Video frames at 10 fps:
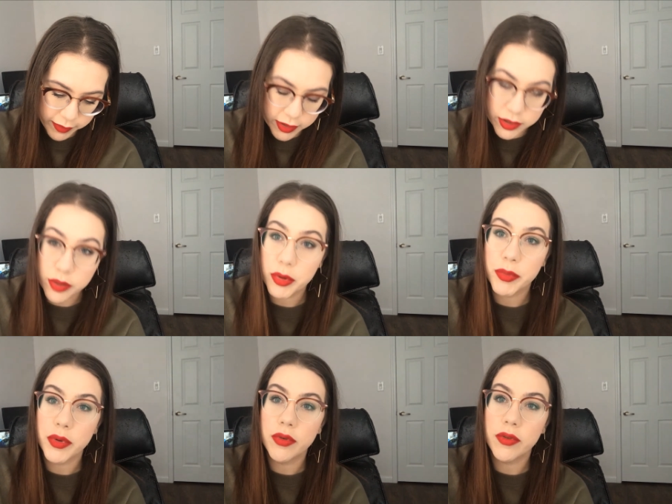of the super
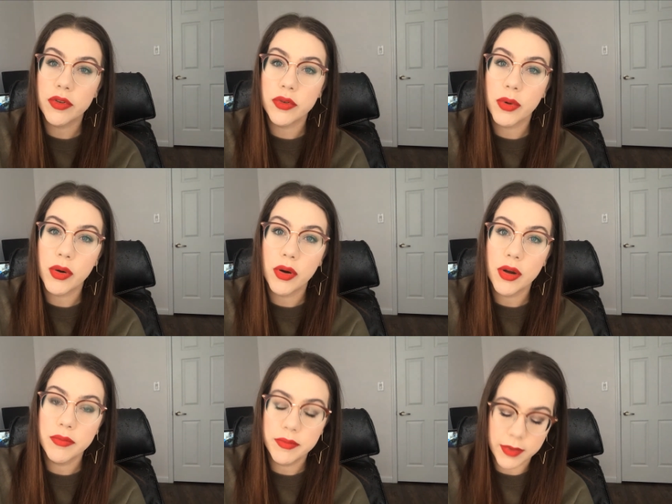beautiful
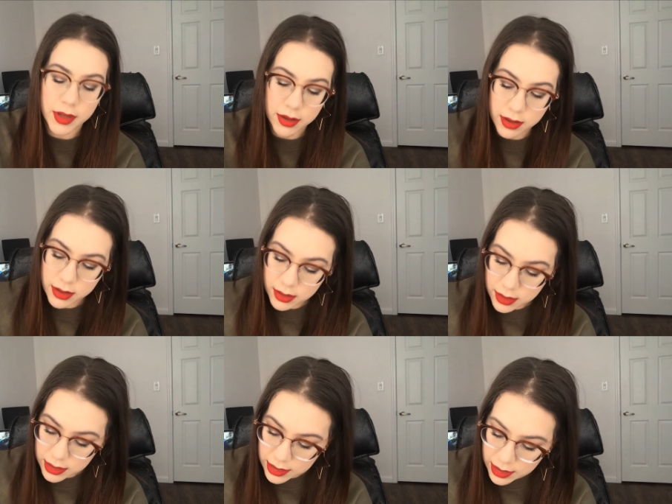duochrome?
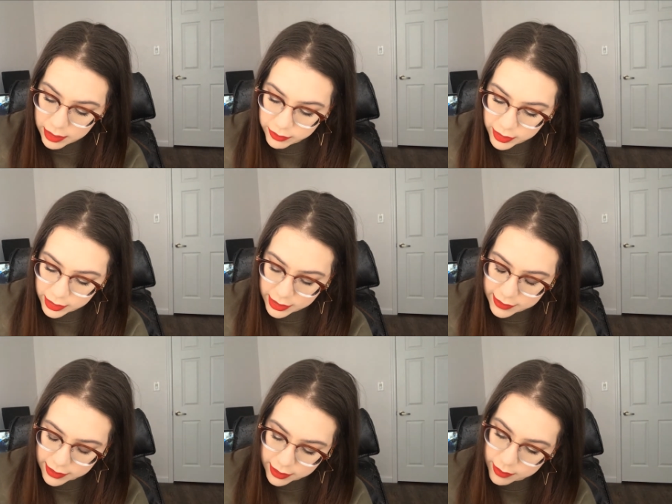I feel like I
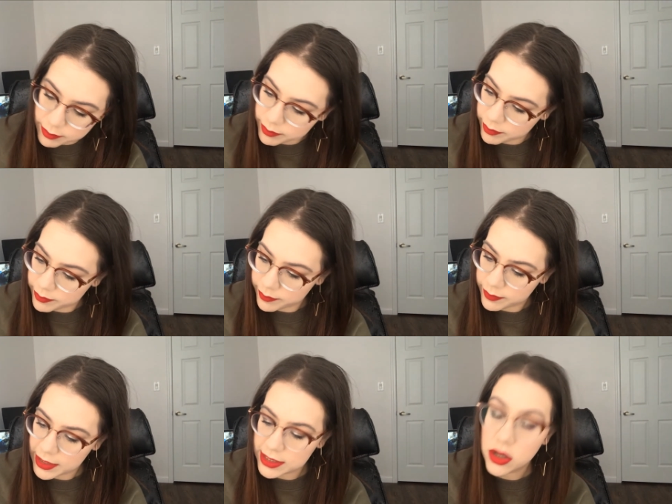didn't.
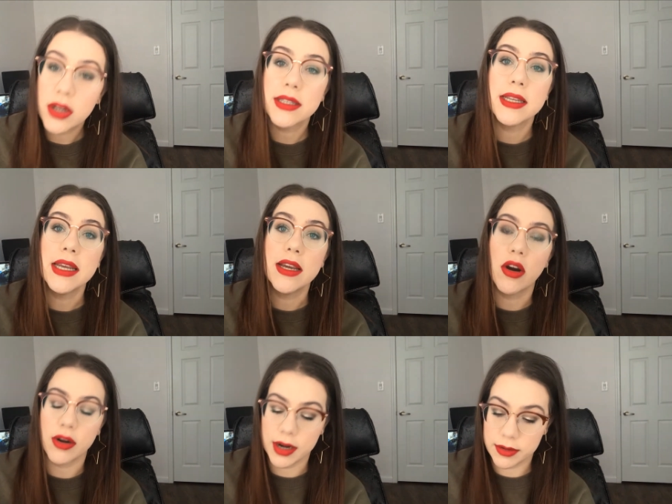It's called Tea
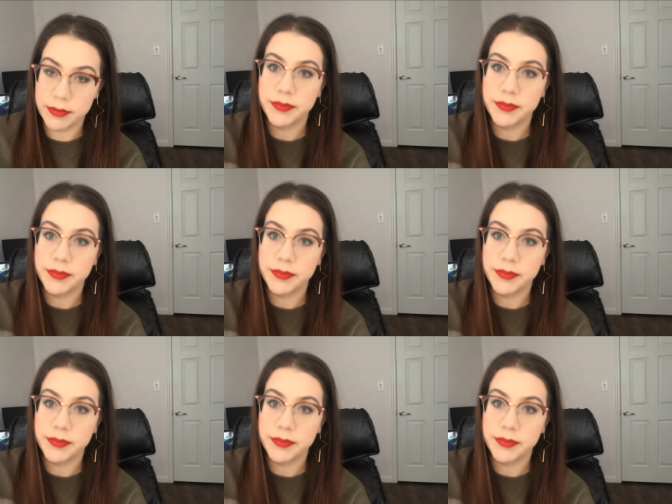Garden.